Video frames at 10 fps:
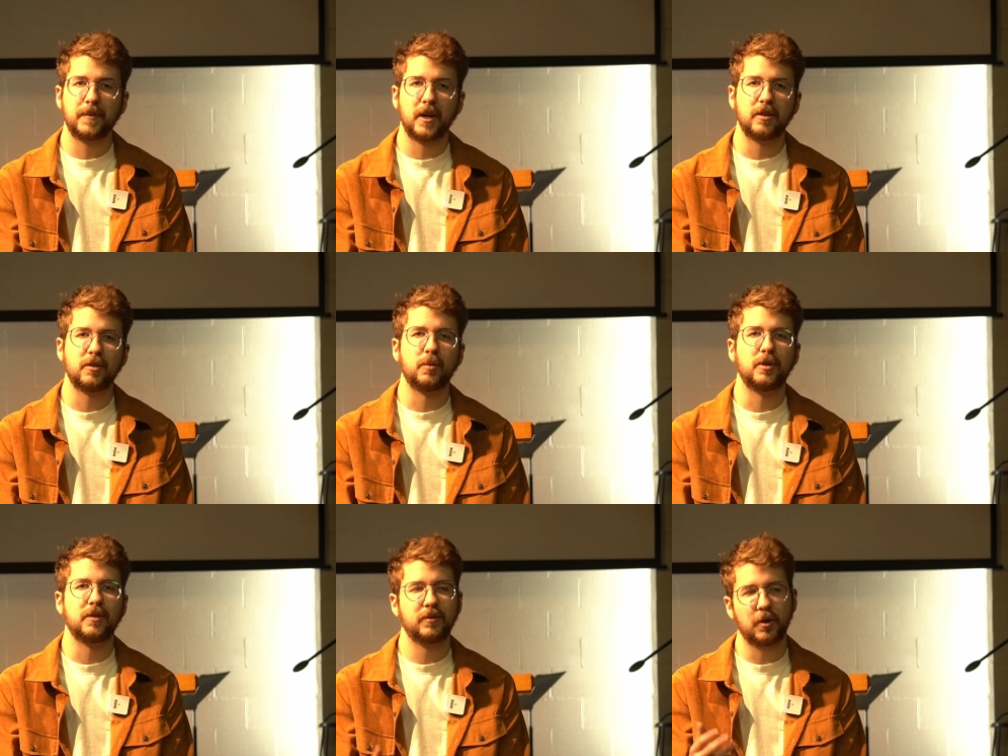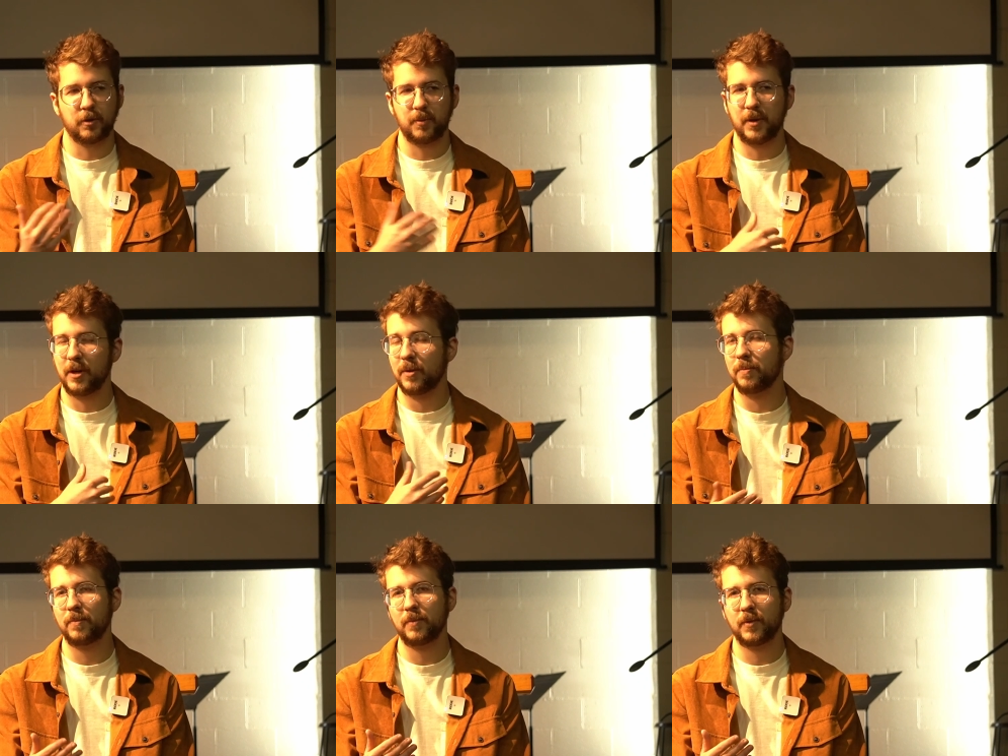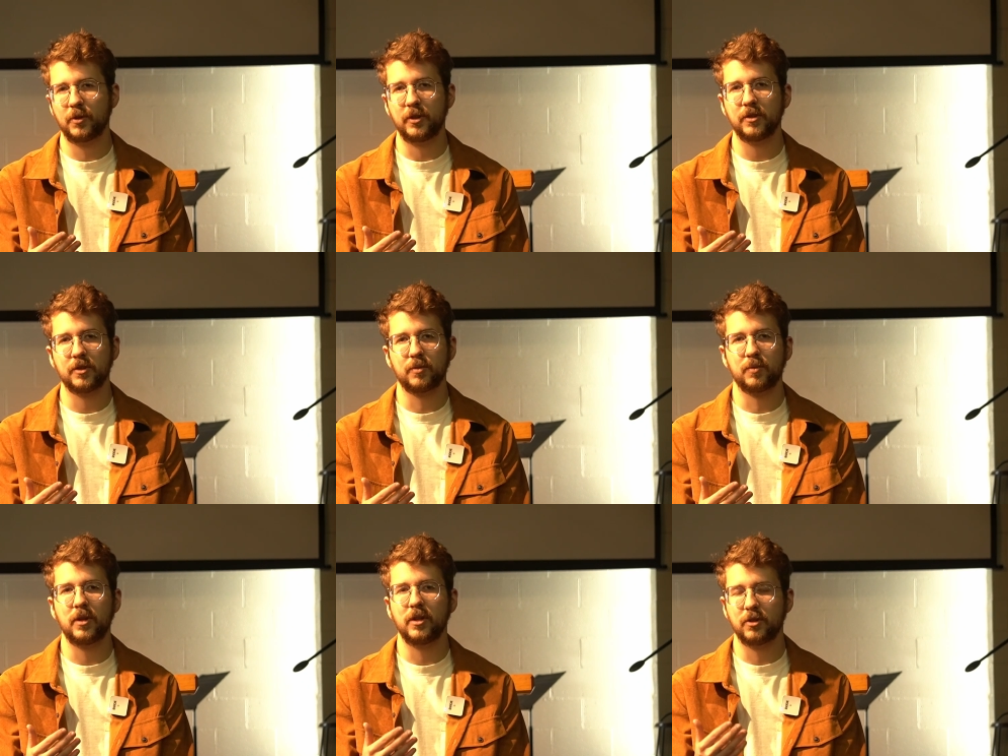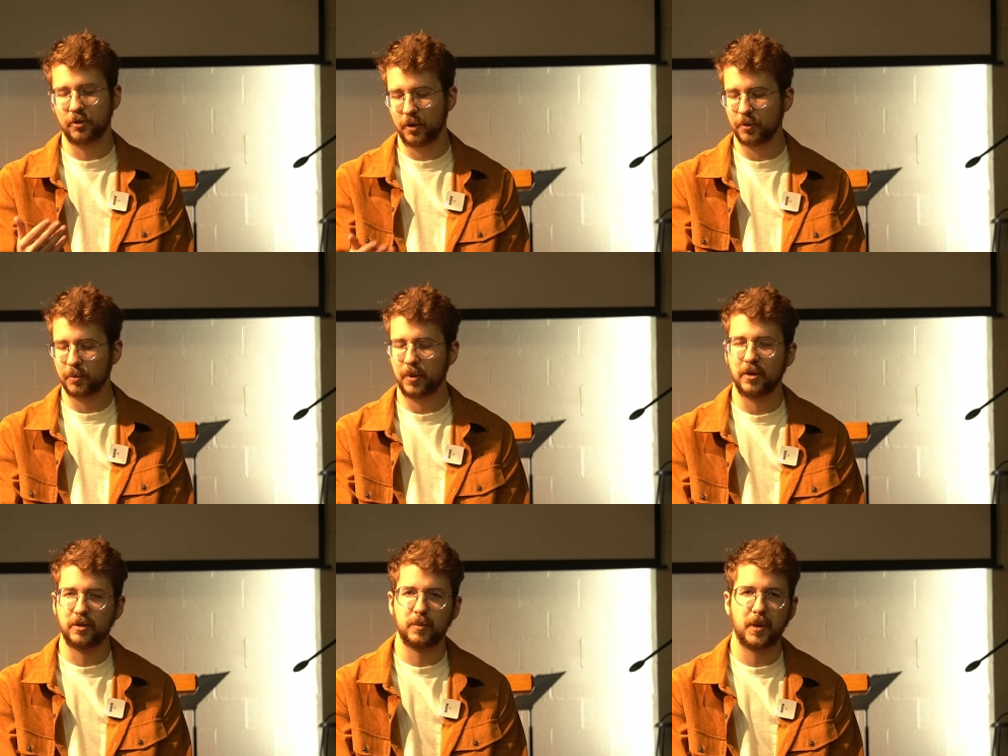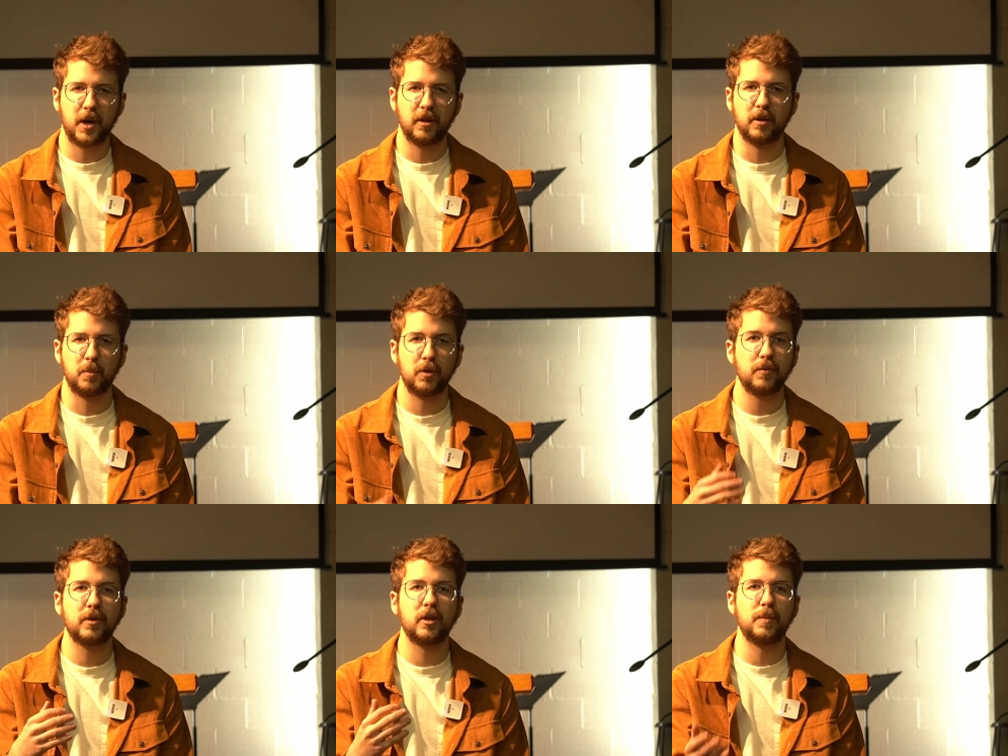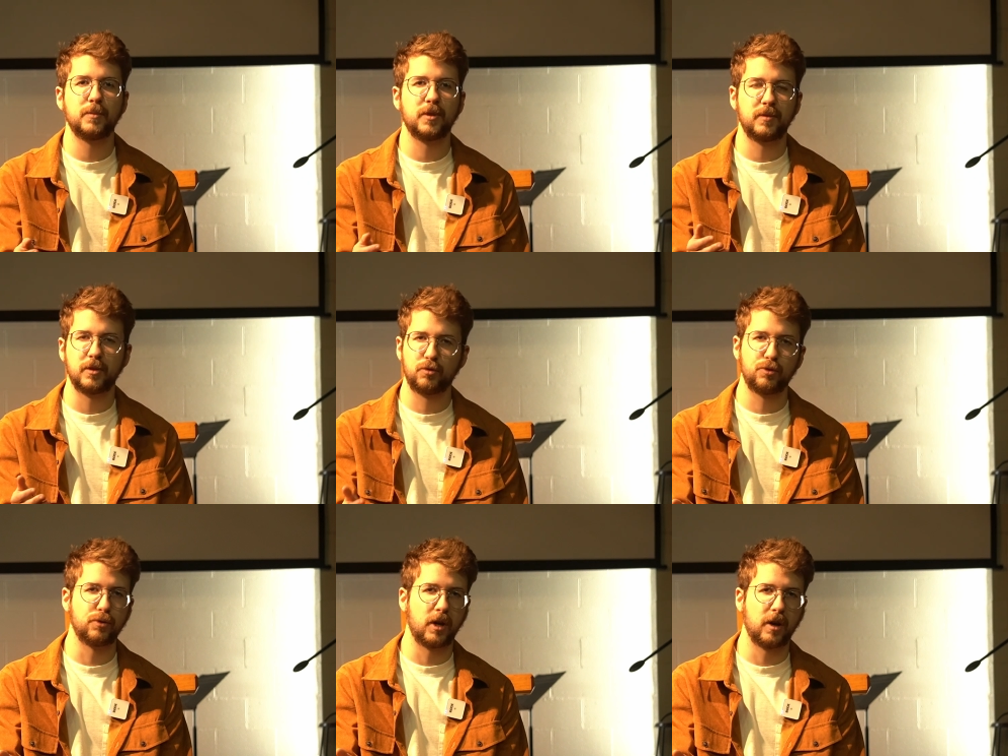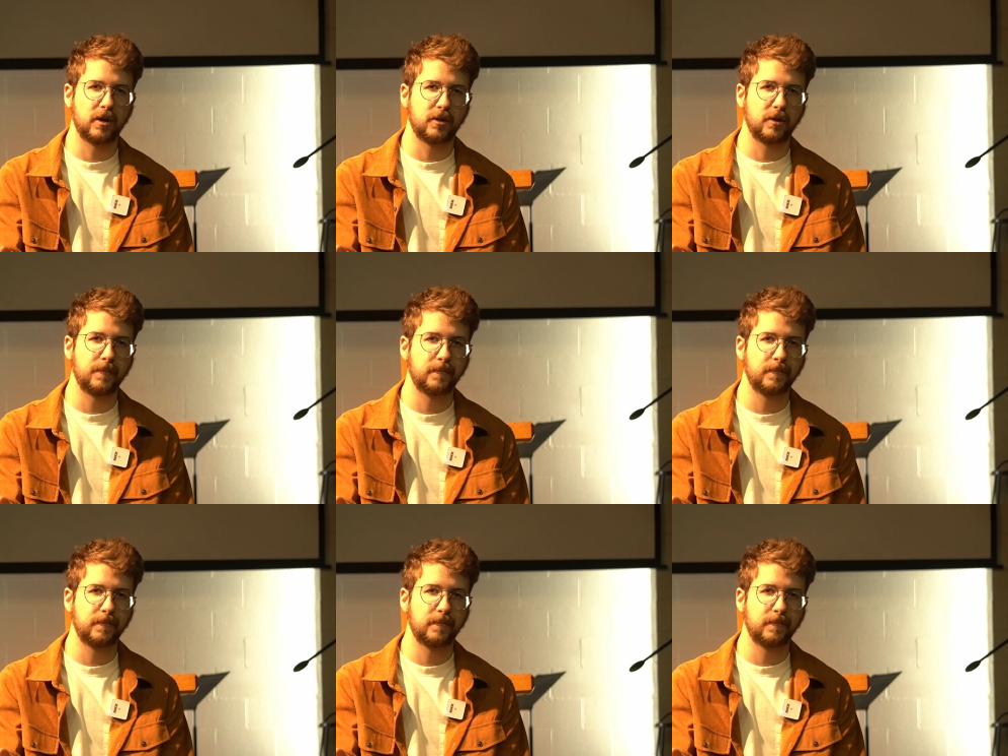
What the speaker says: And so we talked about how Jesus really shows Pontius Pilate a brief glimpse of his true character.